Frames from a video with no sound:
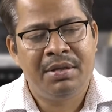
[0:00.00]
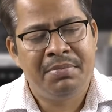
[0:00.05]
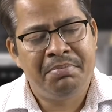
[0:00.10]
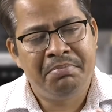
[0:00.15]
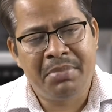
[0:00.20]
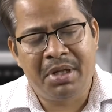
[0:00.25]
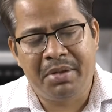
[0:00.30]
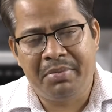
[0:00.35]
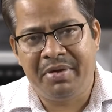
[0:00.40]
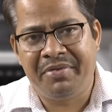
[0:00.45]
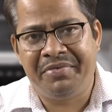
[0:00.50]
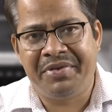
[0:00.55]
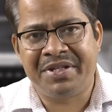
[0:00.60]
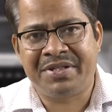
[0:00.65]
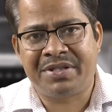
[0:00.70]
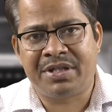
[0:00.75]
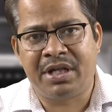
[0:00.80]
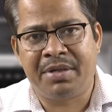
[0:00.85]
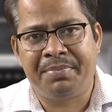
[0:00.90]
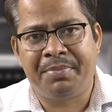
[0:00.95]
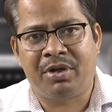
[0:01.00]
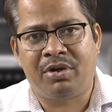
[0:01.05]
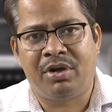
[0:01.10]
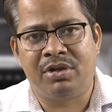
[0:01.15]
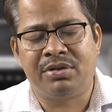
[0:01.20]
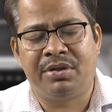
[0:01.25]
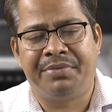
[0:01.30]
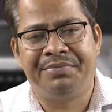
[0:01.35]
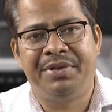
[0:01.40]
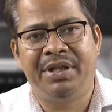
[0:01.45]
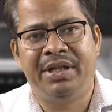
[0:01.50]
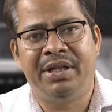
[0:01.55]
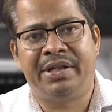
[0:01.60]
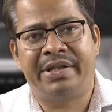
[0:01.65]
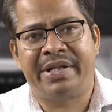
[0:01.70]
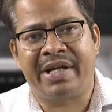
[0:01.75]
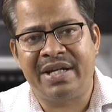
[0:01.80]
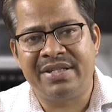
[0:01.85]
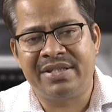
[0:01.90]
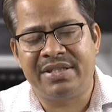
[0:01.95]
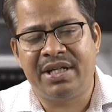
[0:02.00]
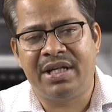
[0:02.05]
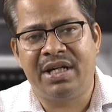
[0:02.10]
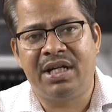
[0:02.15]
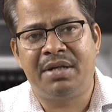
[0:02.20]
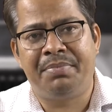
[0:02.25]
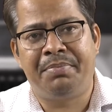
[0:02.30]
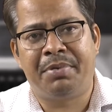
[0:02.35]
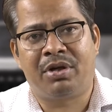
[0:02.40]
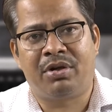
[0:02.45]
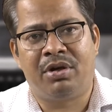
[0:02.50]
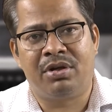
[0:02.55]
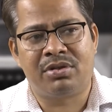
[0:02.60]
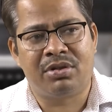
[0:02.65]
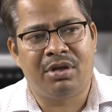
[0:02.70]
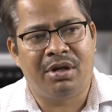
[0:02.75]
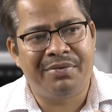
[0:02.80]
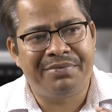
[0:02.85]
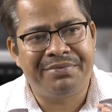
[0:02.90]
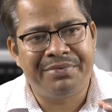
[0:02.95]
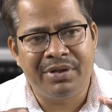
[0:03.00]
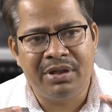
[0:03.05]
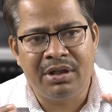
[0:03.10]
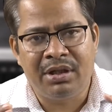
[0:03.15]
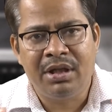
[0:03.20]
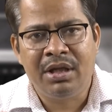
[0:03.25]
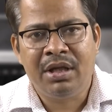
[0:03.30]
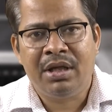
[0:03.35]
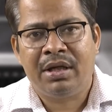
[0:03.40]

may be wasted because of the transient, because of uh,